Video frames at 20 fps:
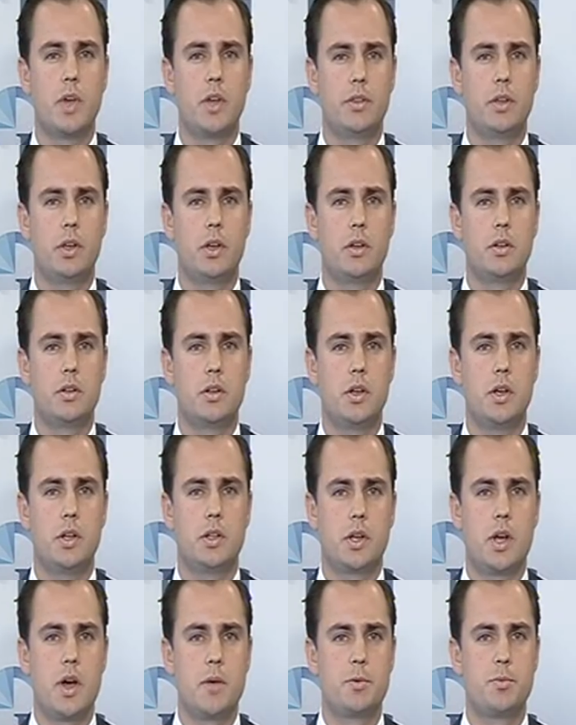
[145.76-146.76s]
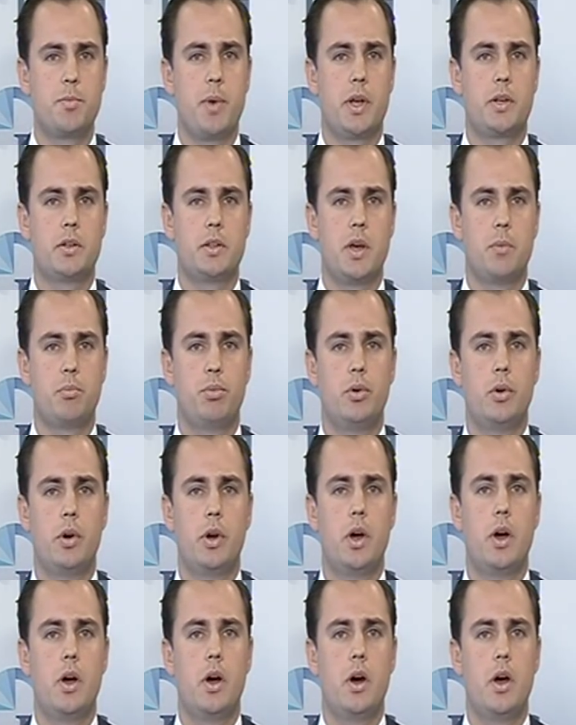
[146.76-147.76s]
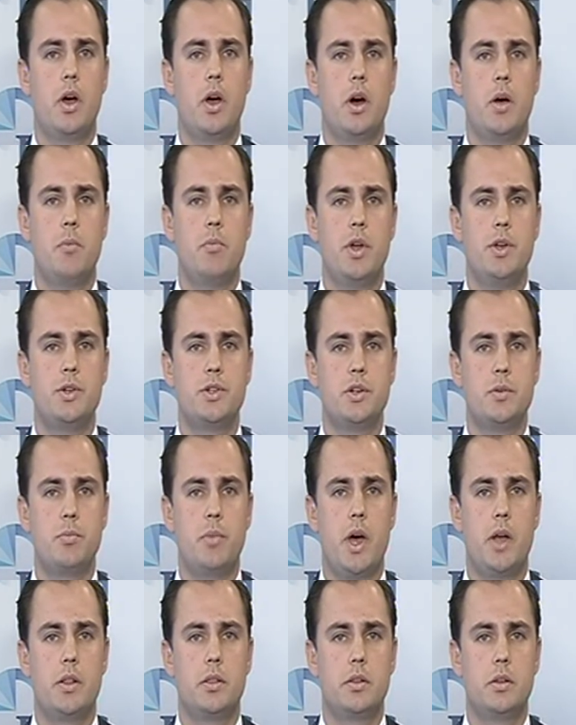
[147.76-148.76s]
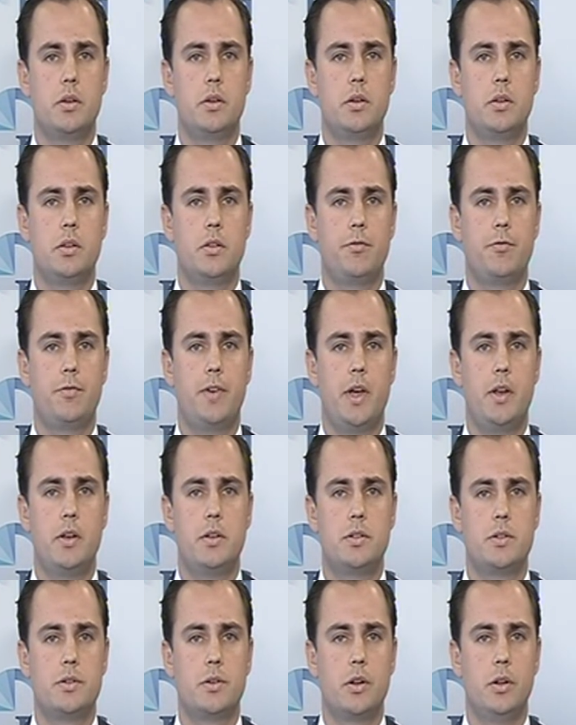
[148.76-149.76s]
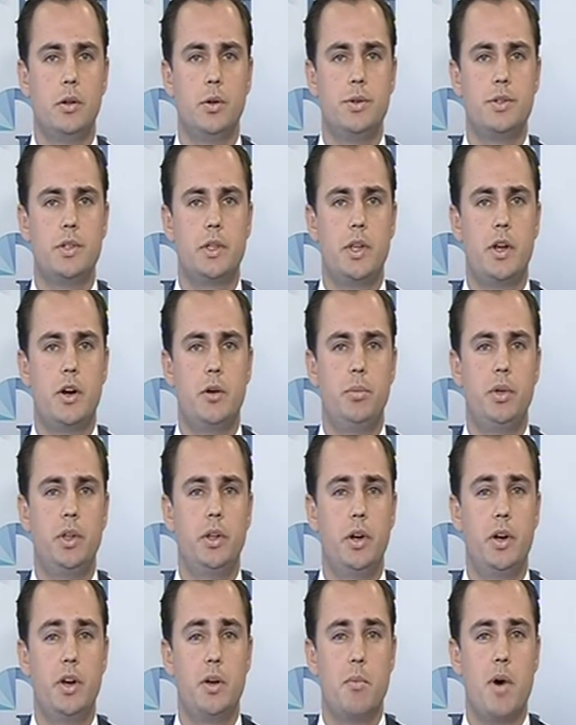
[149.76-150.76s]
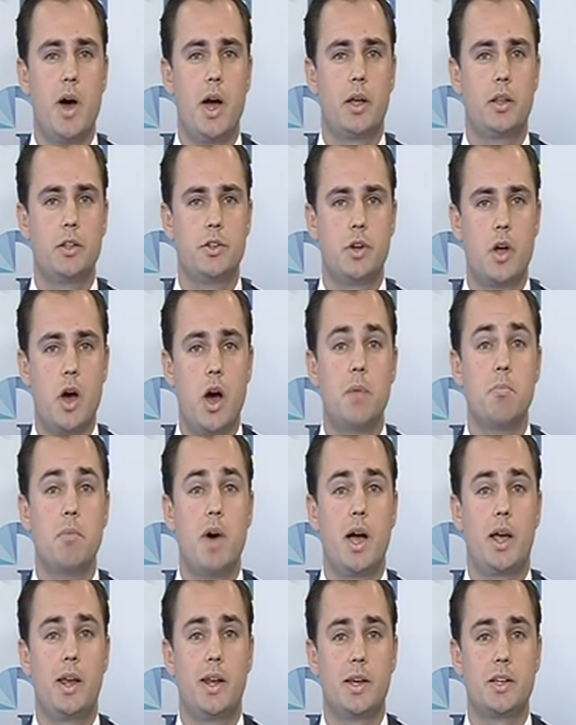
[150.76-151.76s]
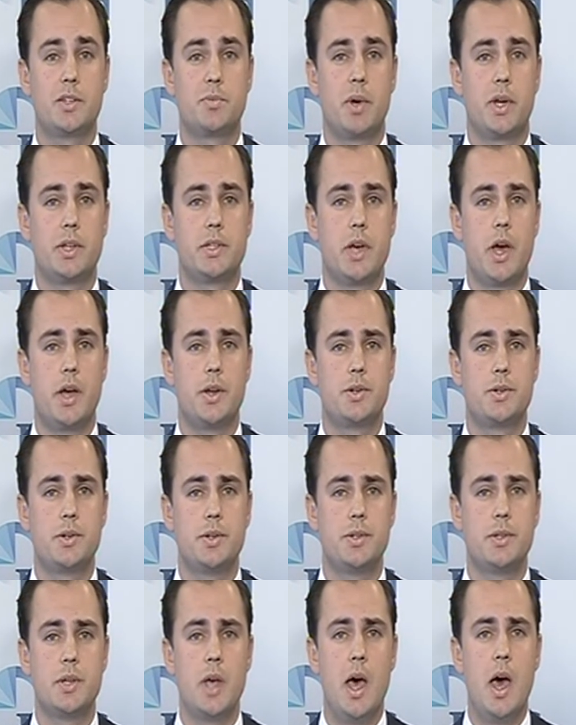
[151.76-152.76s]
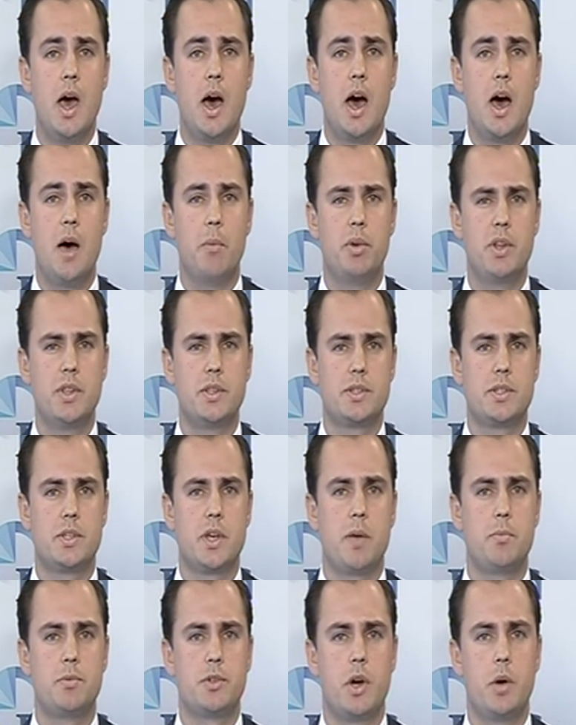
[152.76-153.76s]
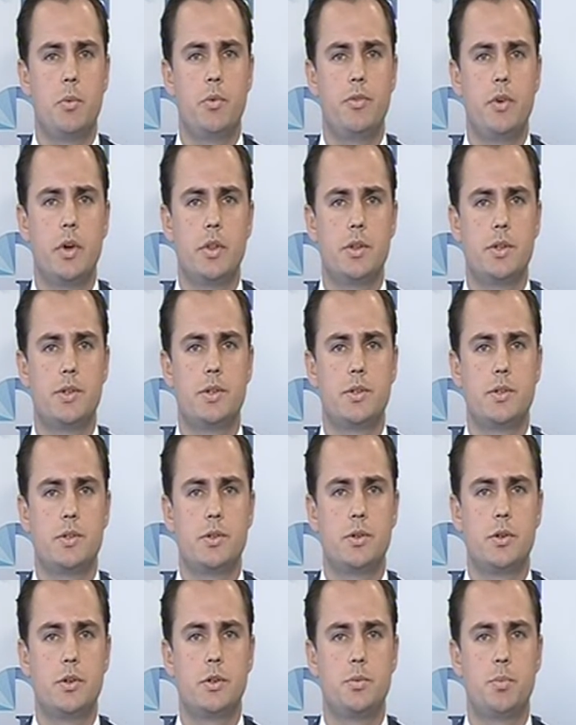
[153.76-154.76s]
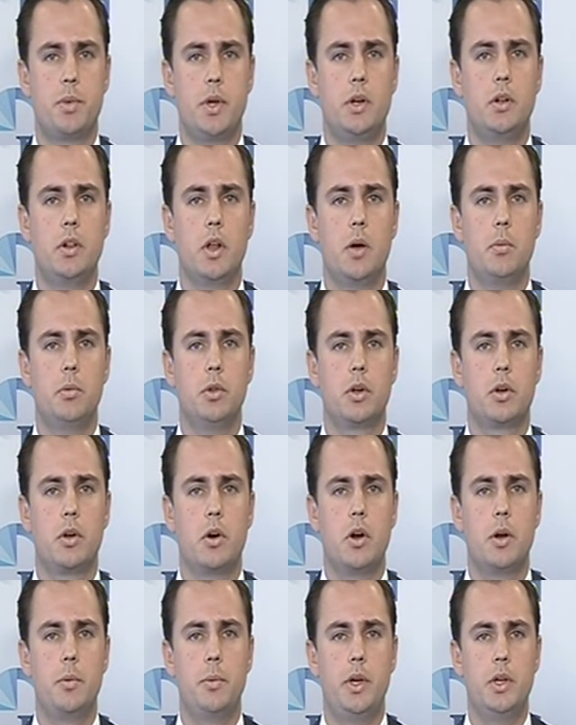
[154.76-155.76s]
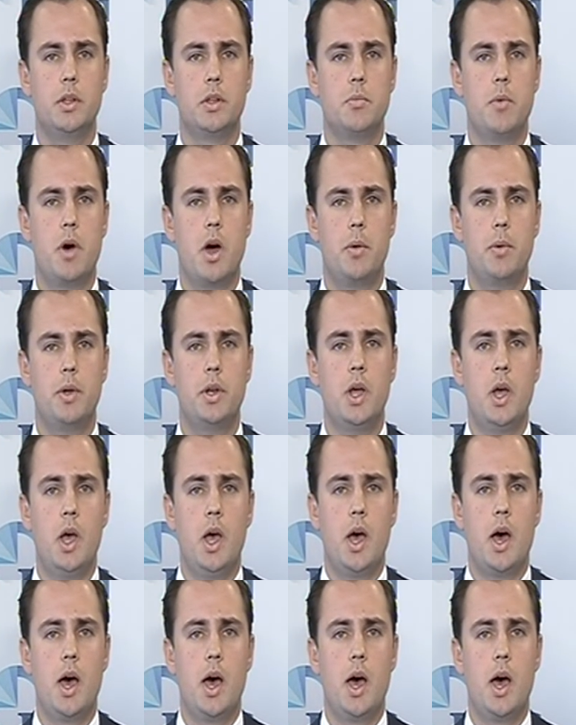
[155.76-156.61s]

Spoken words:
I think it comes back to that point I mentioned about the Fed sort of losing their ability to guide market expectations. But at the same time, we've got this two-speed global economy at the moment.